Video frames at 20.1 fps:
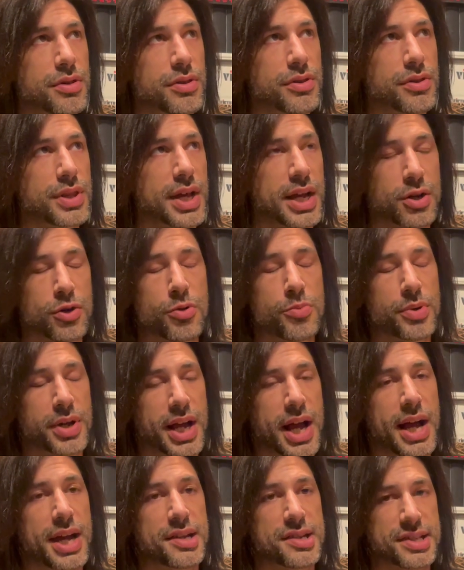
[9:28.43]
That group of
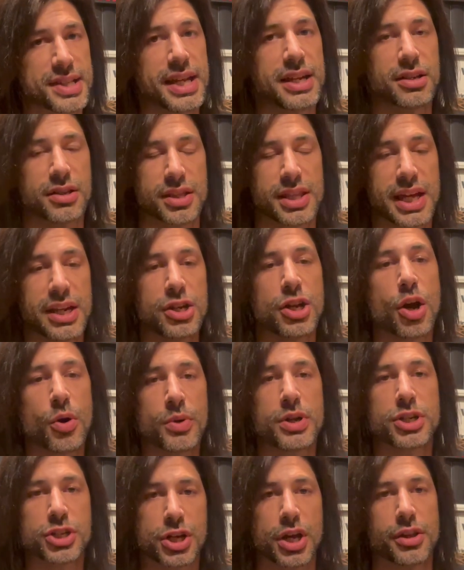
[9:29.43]
guys, they know
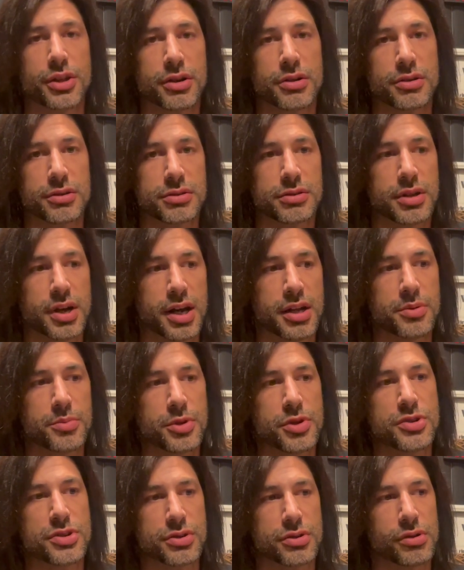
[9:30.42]
each other on a
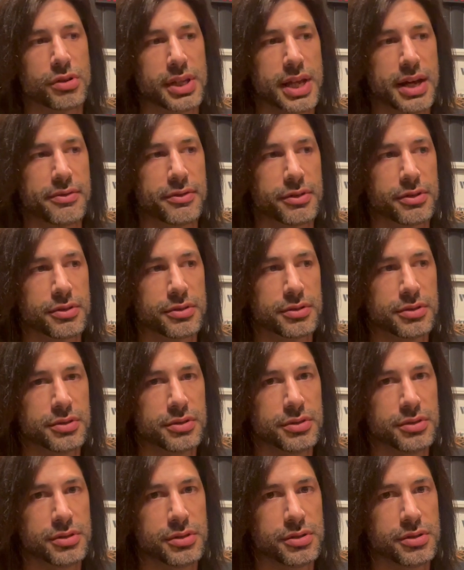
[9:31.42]
musical level.
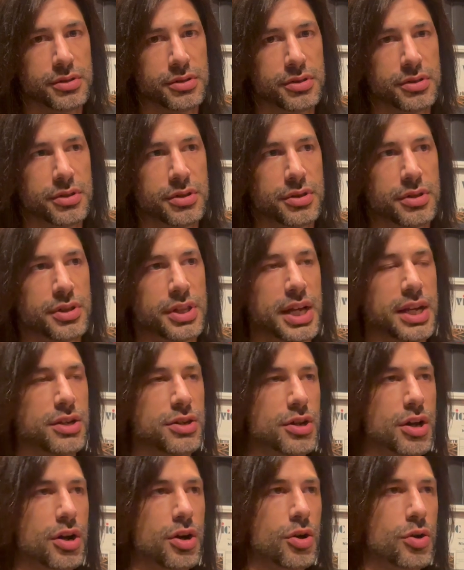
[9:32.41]
They
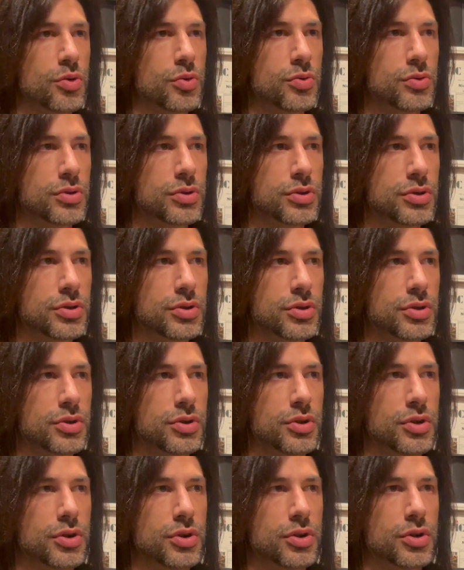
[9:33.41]
know
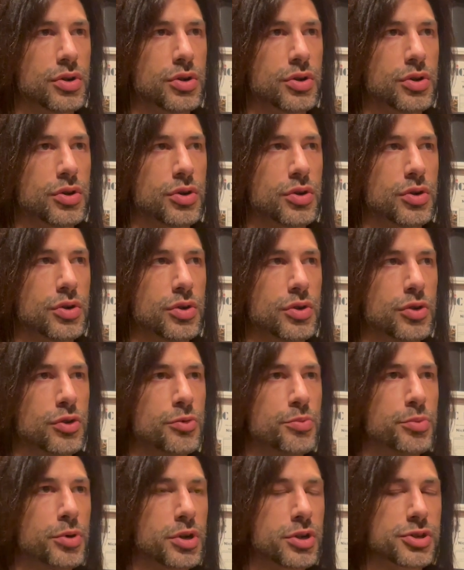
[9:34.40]
who
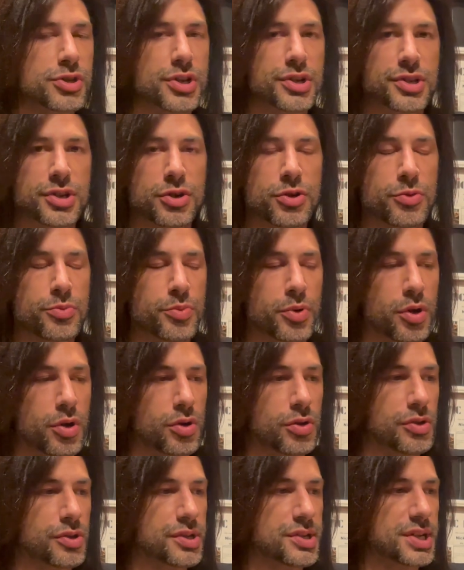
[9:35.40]
pushes, who
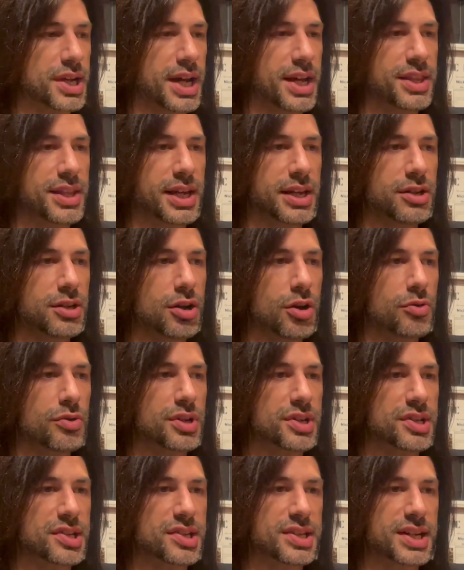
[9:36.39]
pulls, and they know to
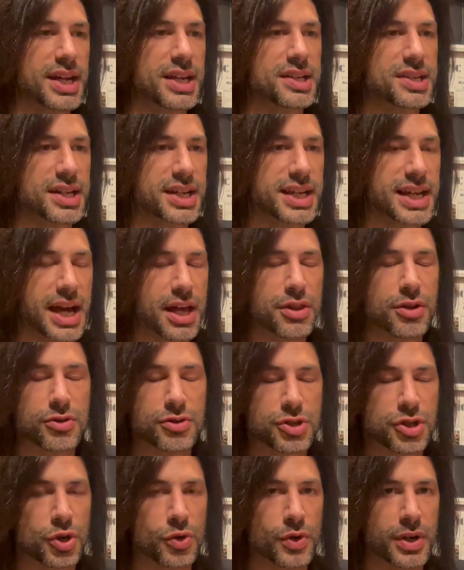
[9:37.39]
stay together
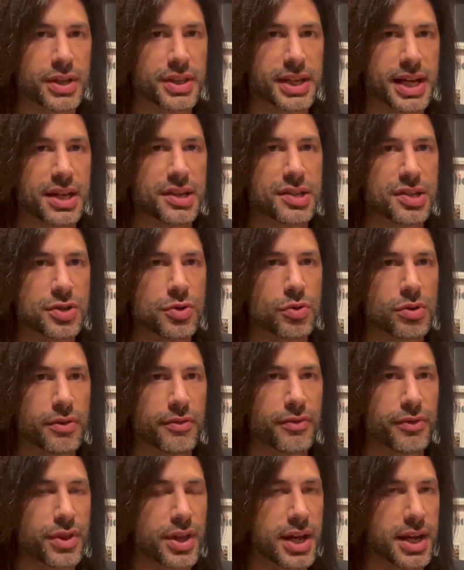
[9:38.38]
during that sort of
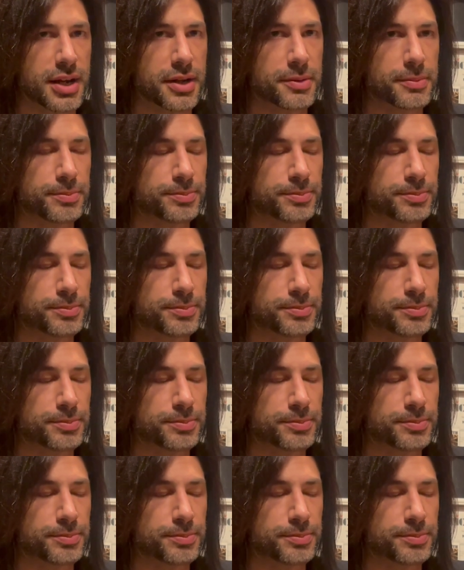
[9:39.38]
thing.